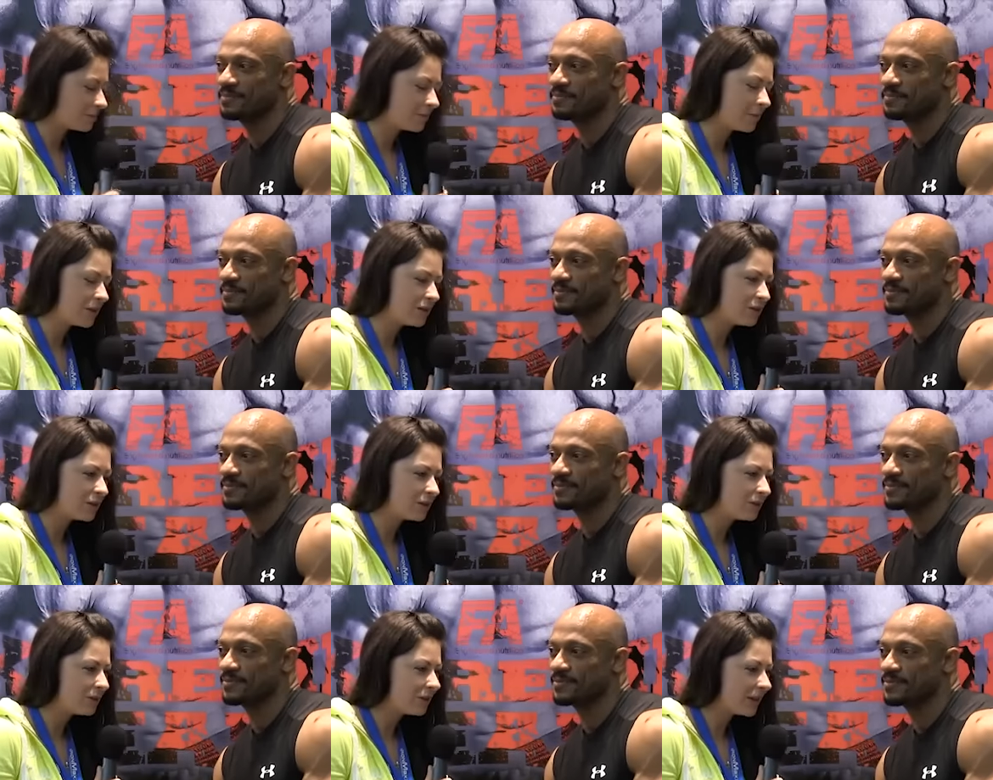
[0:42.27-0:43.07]
Speaker 1: meet
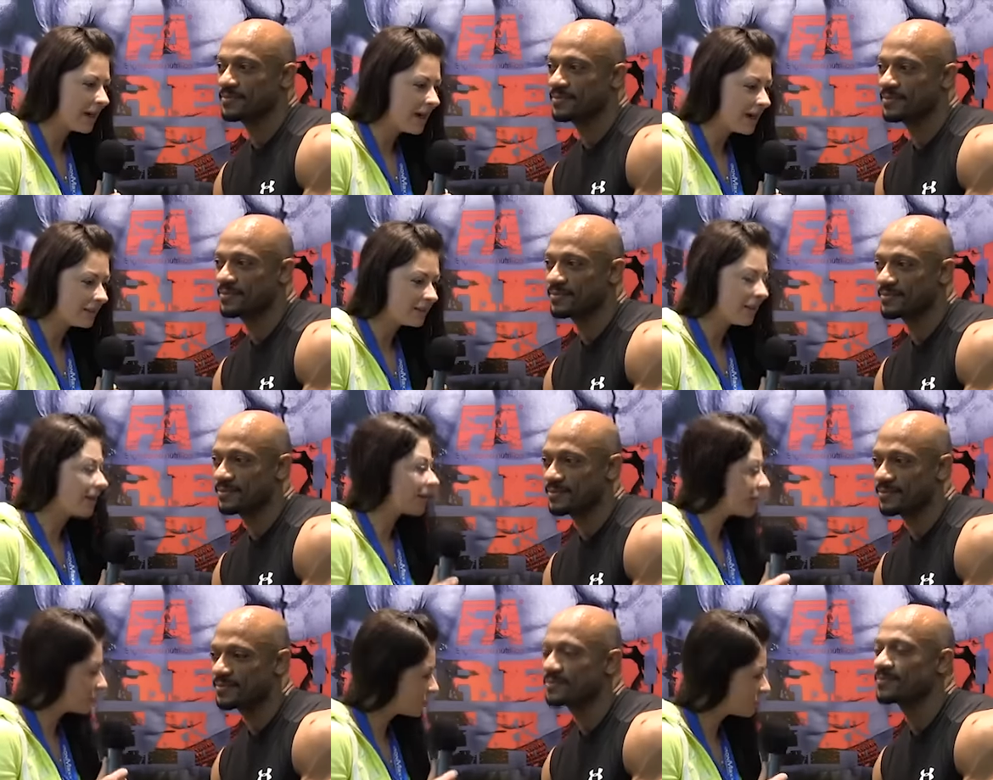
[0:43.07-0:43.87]
you again,
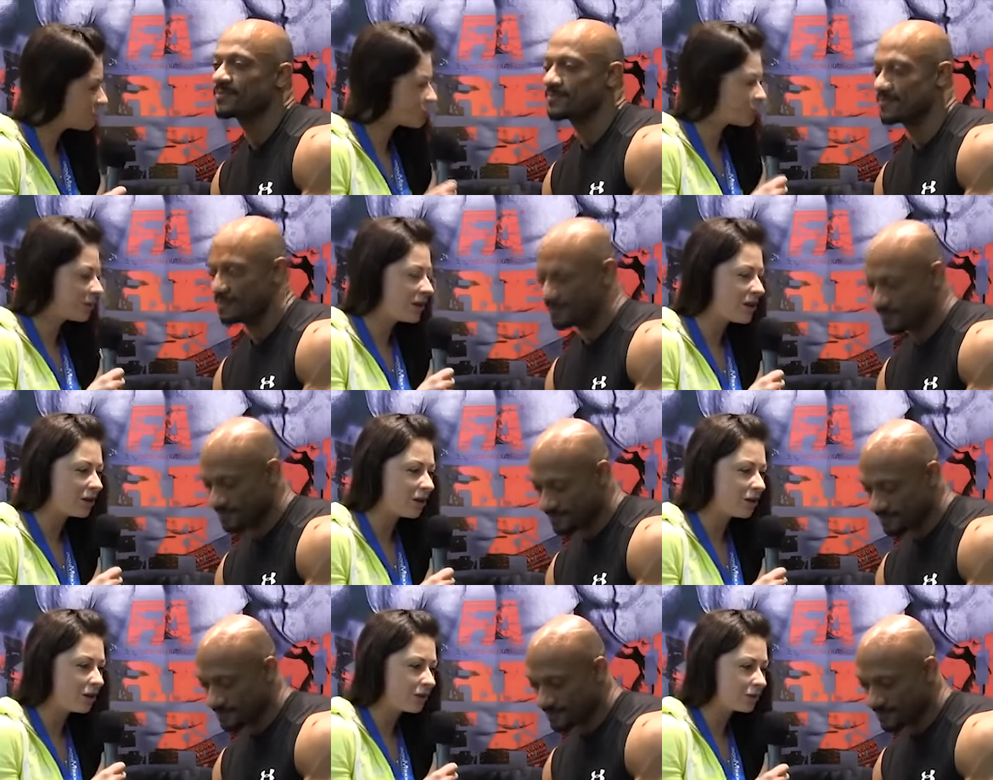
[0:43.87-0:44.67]
like as usual on
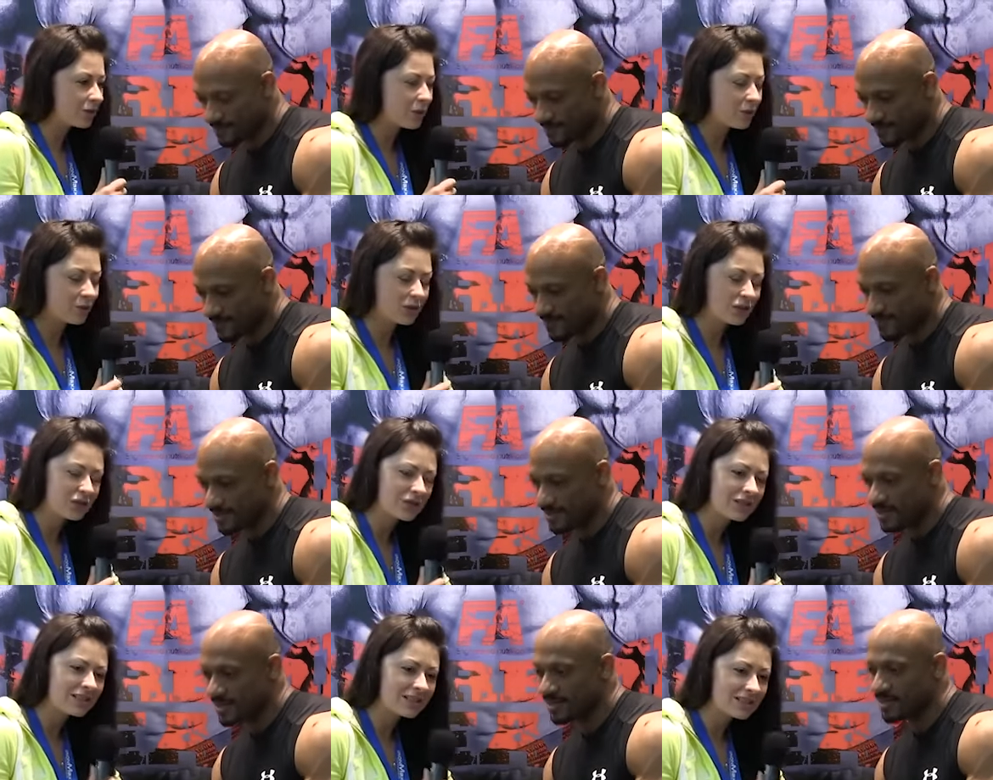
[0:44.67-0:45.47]
all of the
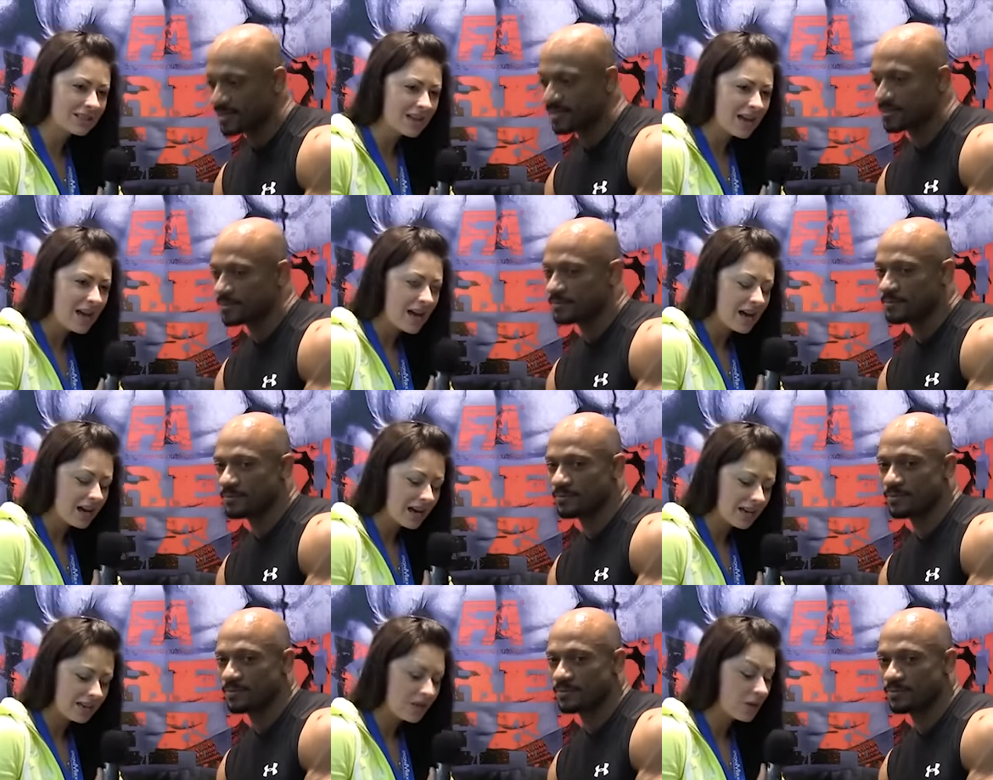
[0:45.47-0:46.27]
competitions
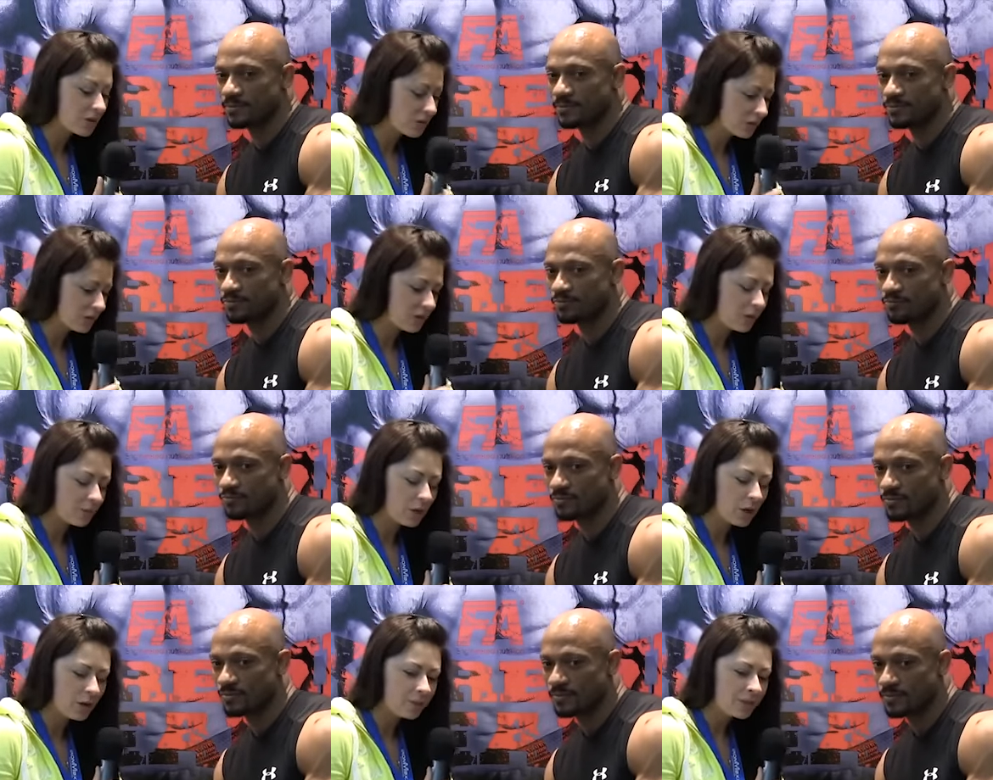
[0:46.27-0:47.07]
and also
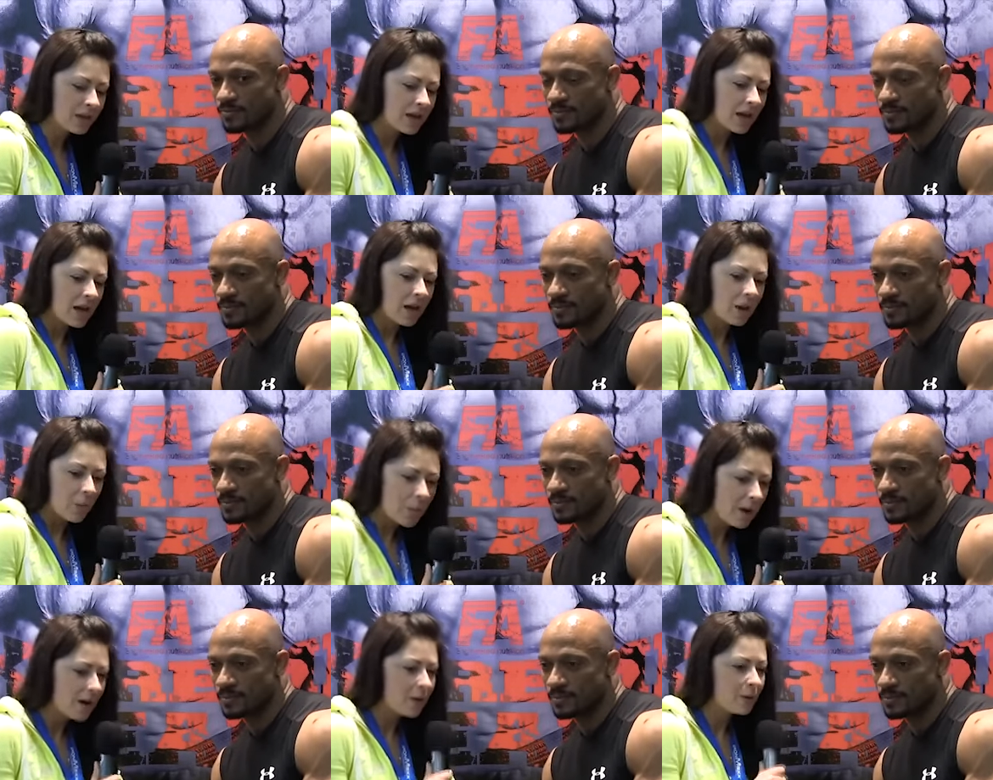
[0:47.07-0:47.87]
FIBO.
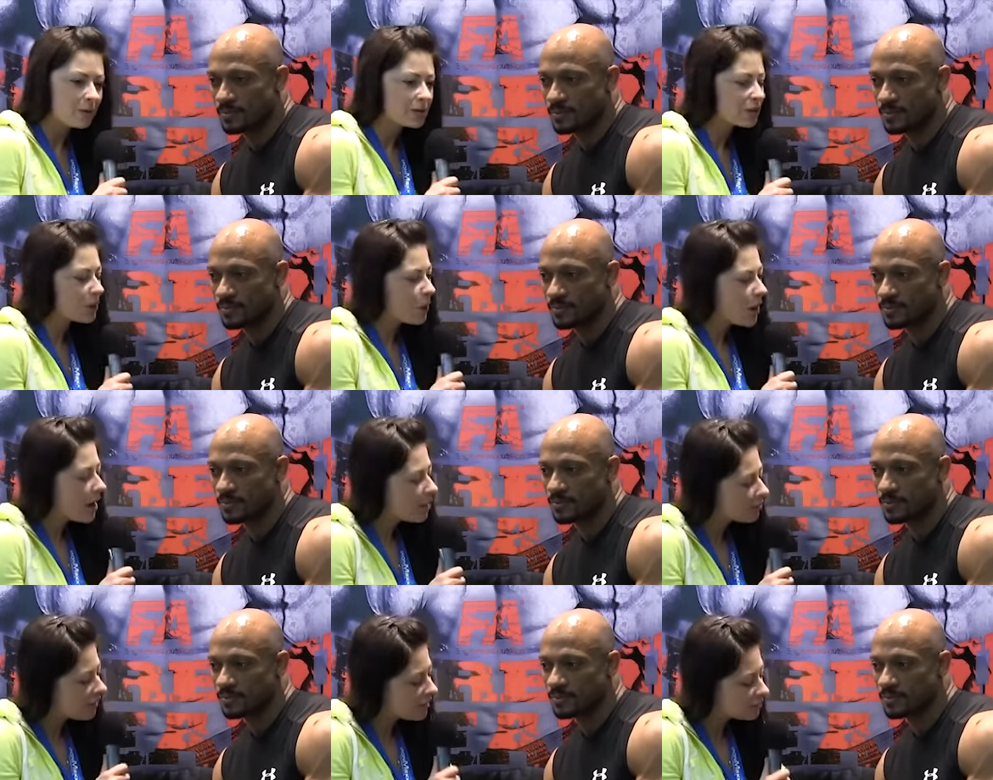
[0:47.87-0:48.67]
Wow. So
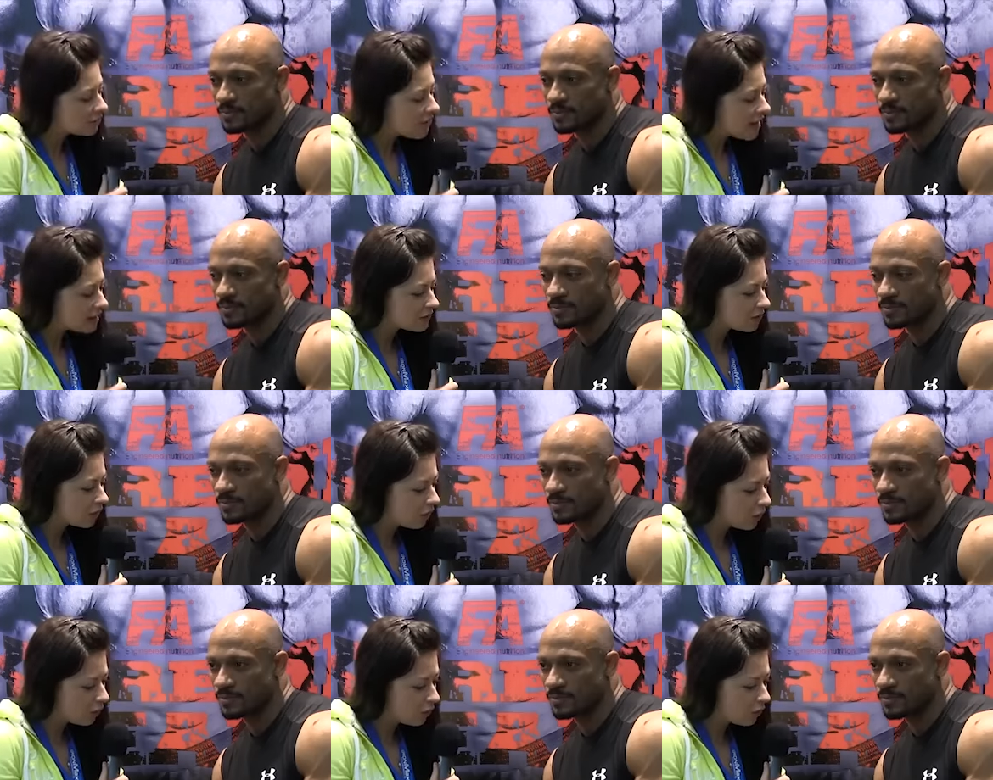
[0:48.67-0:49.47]
I would like to ask
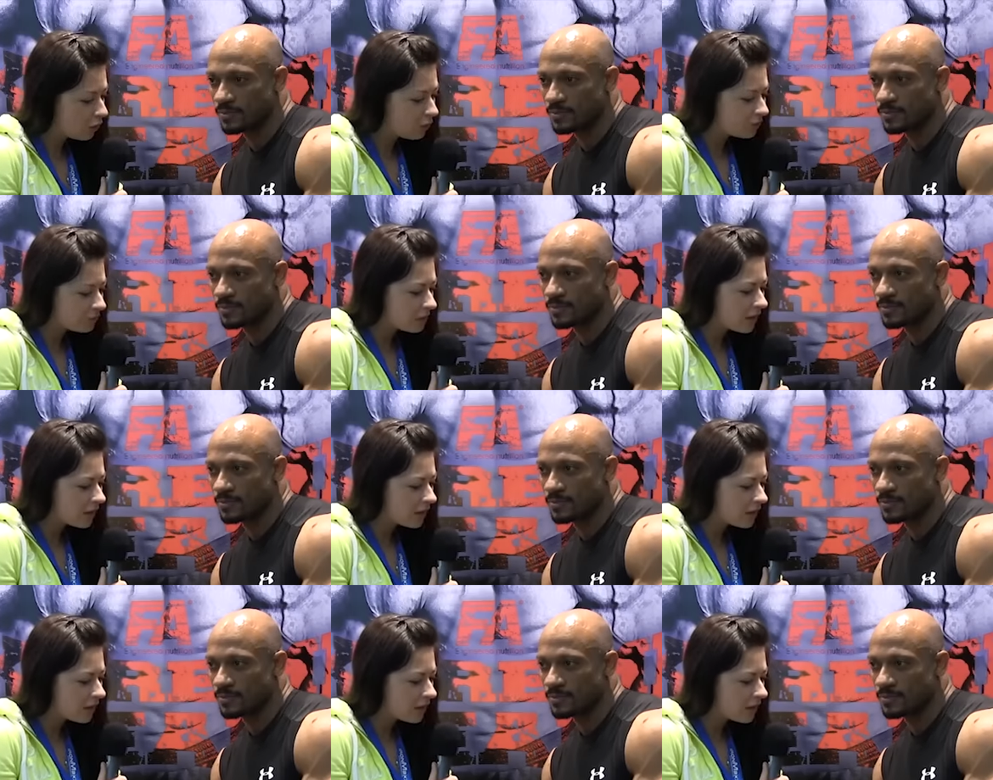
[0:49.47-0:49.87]
you